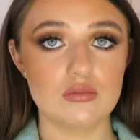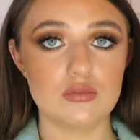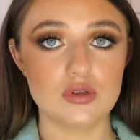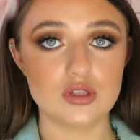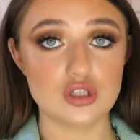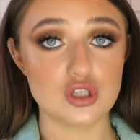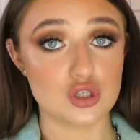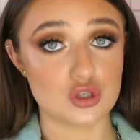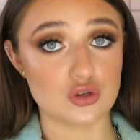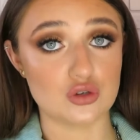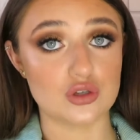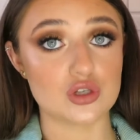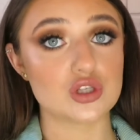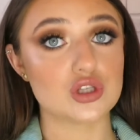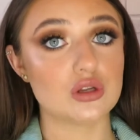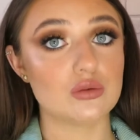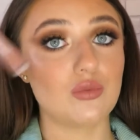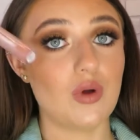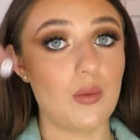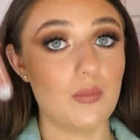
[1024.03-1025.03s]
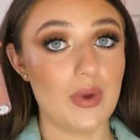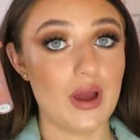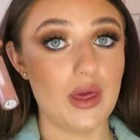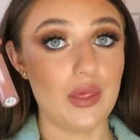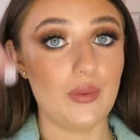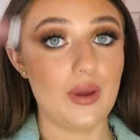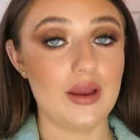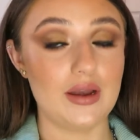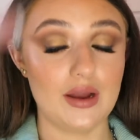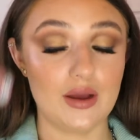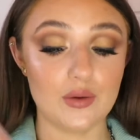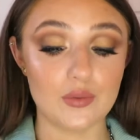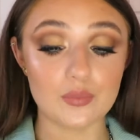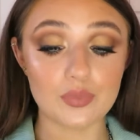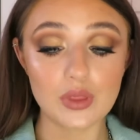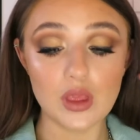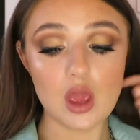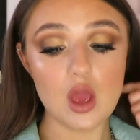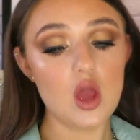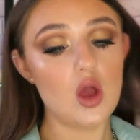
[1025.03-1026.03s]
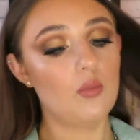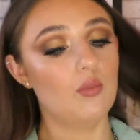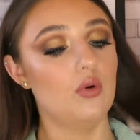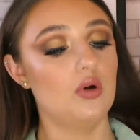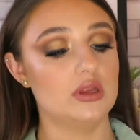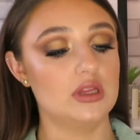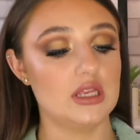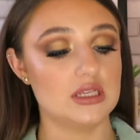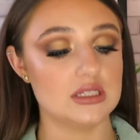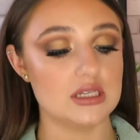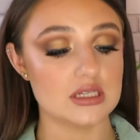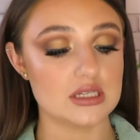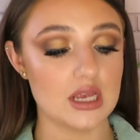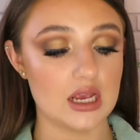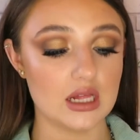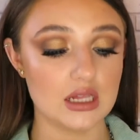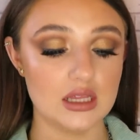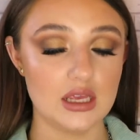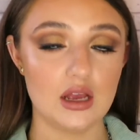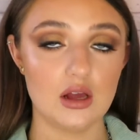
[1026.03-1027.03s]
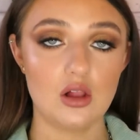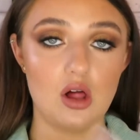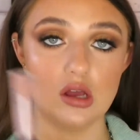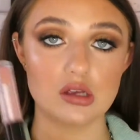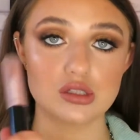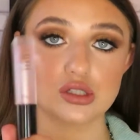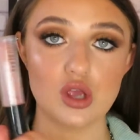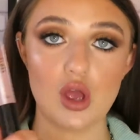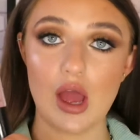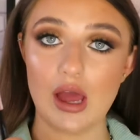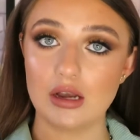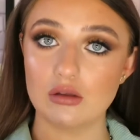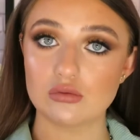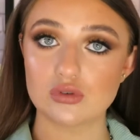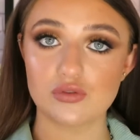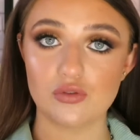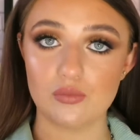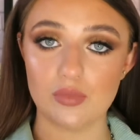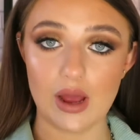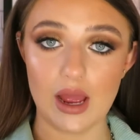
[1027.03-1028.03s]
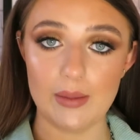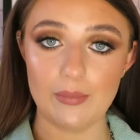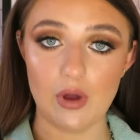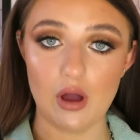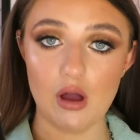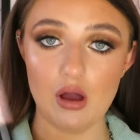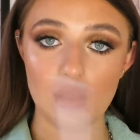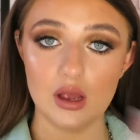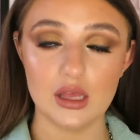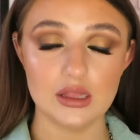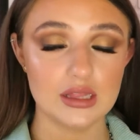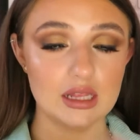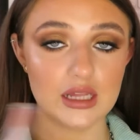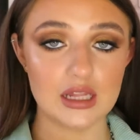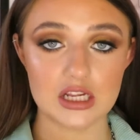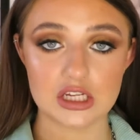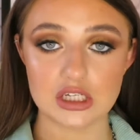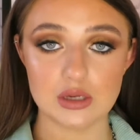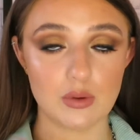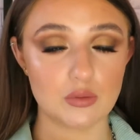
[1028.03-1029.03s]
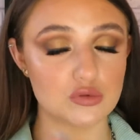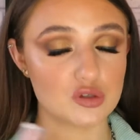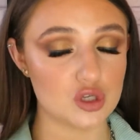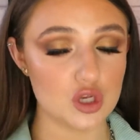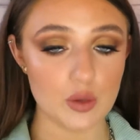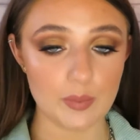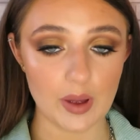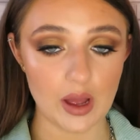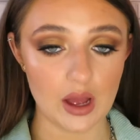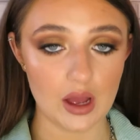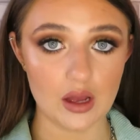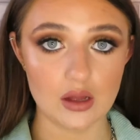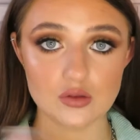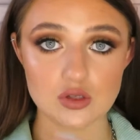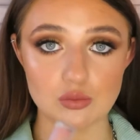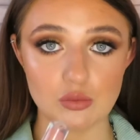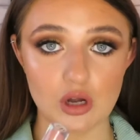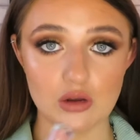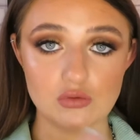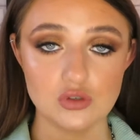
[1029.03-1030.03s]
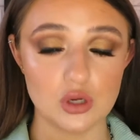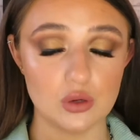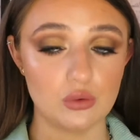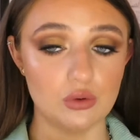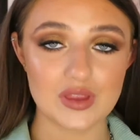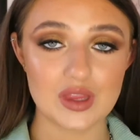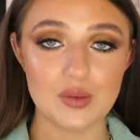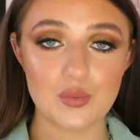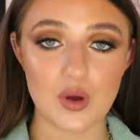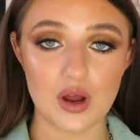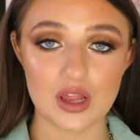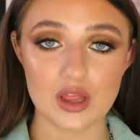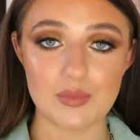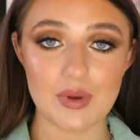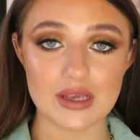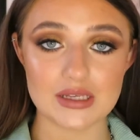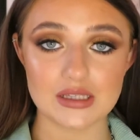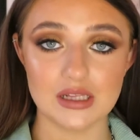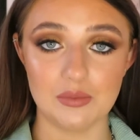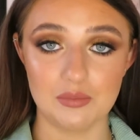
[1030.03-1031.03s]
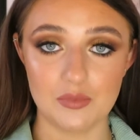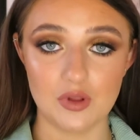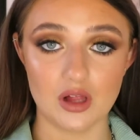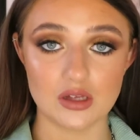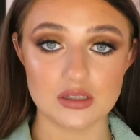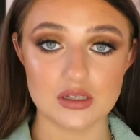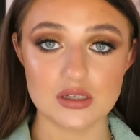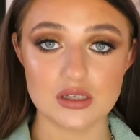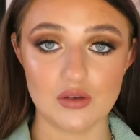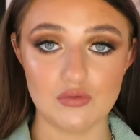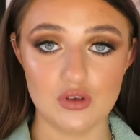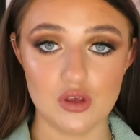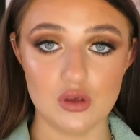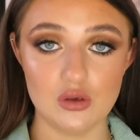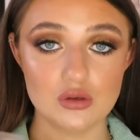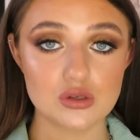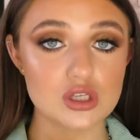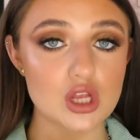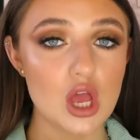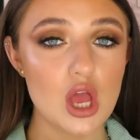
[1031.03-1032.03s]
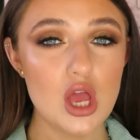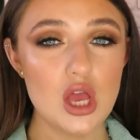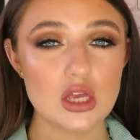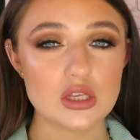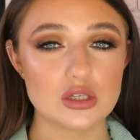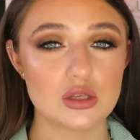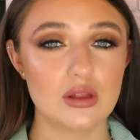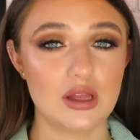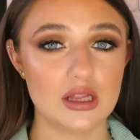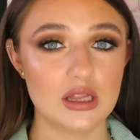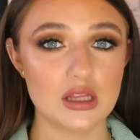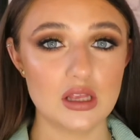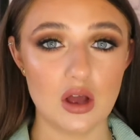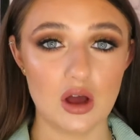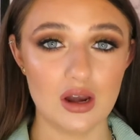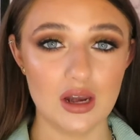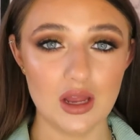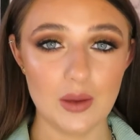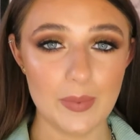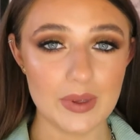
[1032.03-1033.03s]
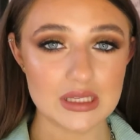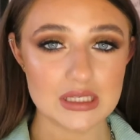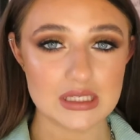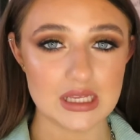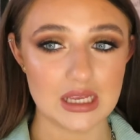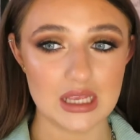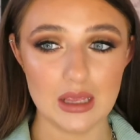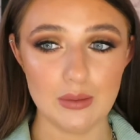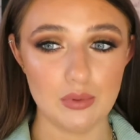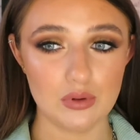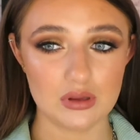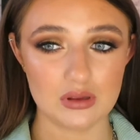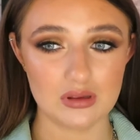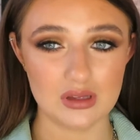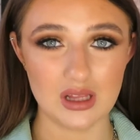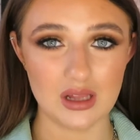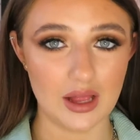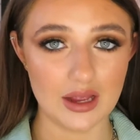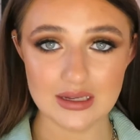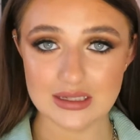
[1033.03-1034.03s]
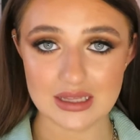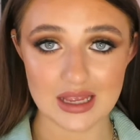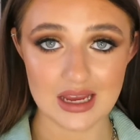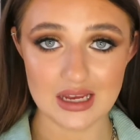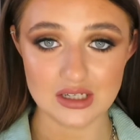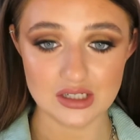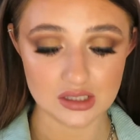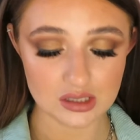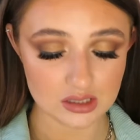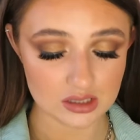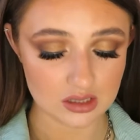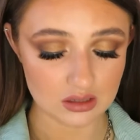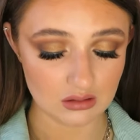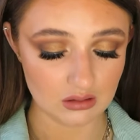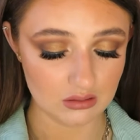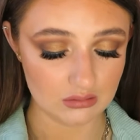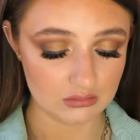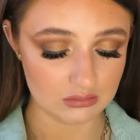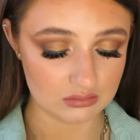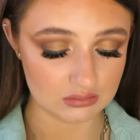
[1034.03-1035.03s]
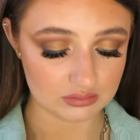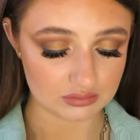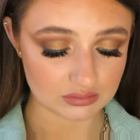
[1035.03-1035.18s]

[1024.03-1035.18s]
disgusting one by the way now, but this is a clear gloss and it was from Primark. They're literally about £2, I'm not even joking. They're one of the best lip glosses I've used. So like they are a little bit sticky, but they last ages, and